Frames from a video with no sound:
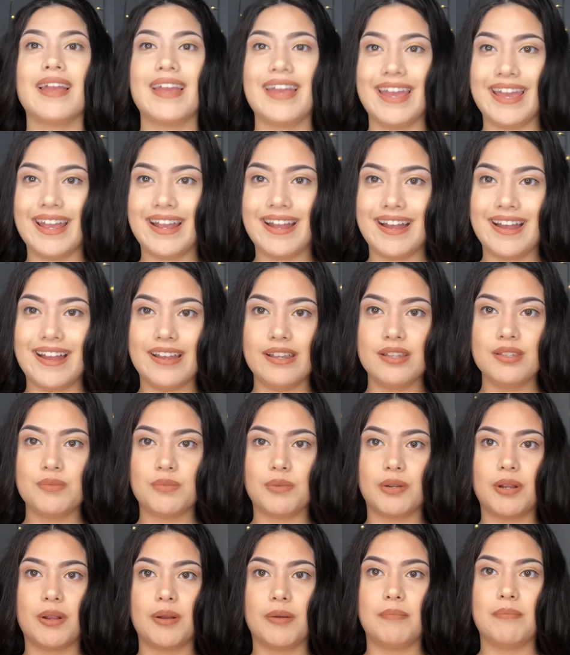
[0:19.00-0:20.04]
Hey guys,
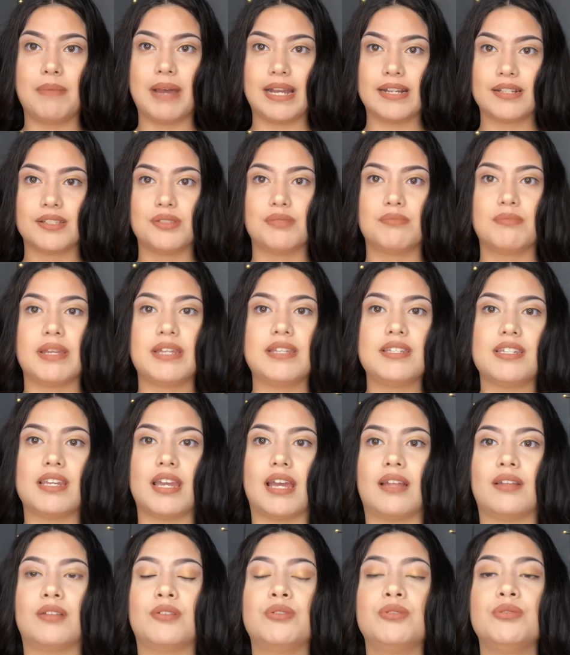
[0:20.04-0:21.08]
welcome back to my
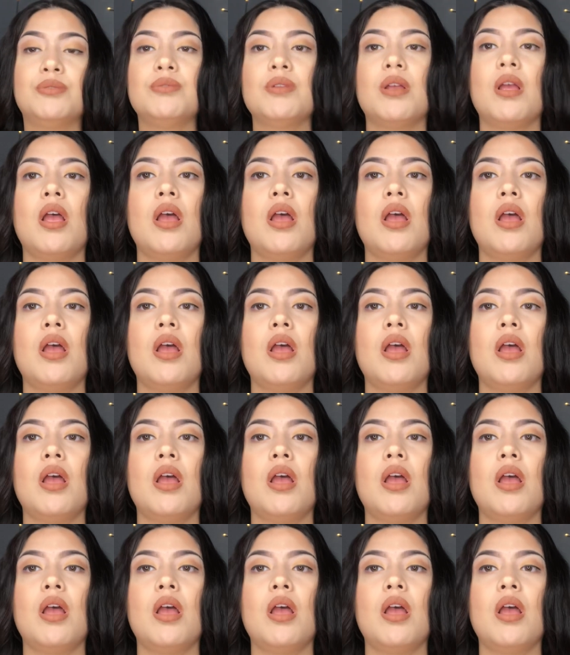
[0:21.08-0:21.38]
channel.